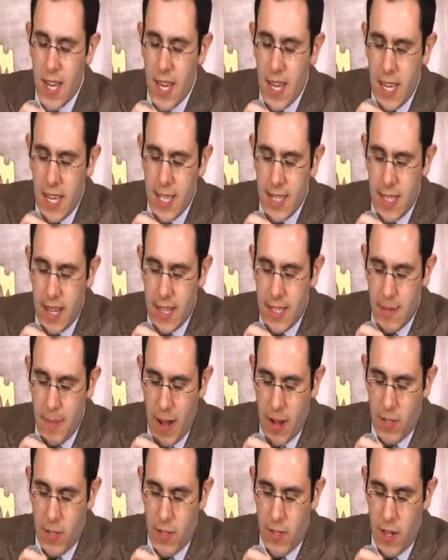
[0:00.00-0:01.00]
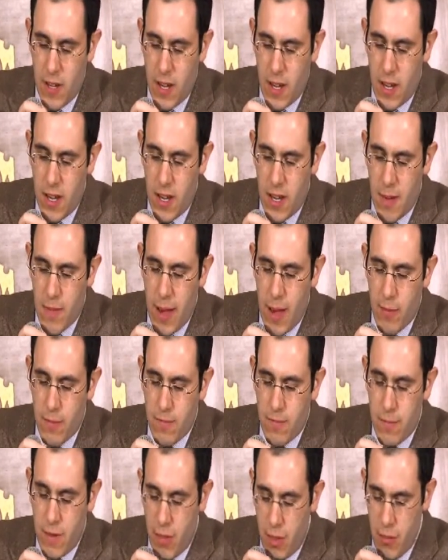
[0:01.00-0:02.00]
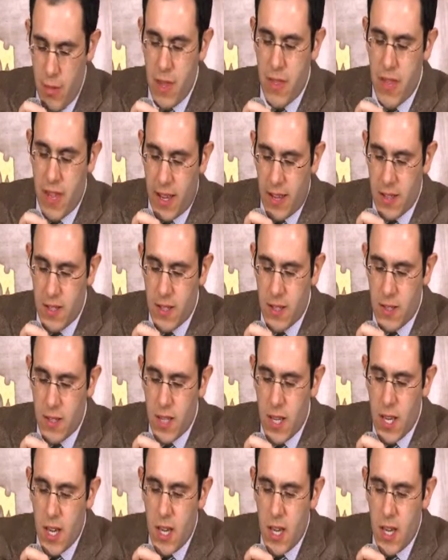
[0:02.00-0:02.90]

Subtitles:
is that it's about three things.